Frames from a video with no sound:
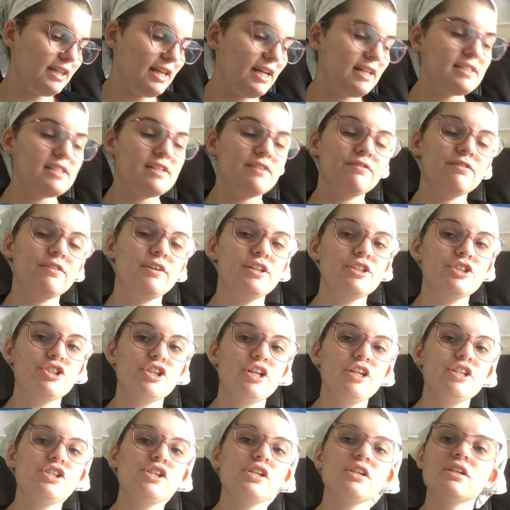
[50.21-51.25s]
that
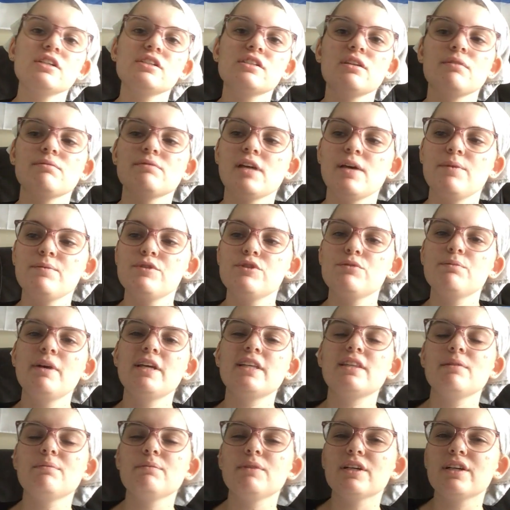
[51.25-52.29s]
differentiation because sometimes you
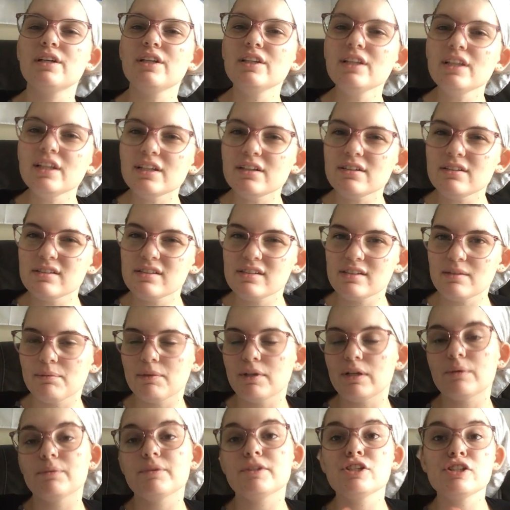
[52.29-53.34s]
make them look a little
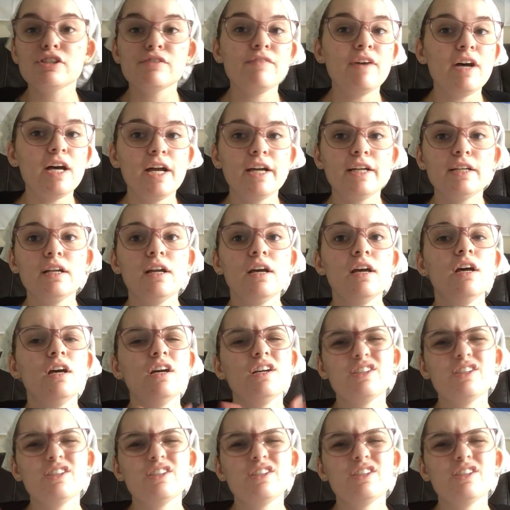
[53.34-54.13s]
similar, which is fine.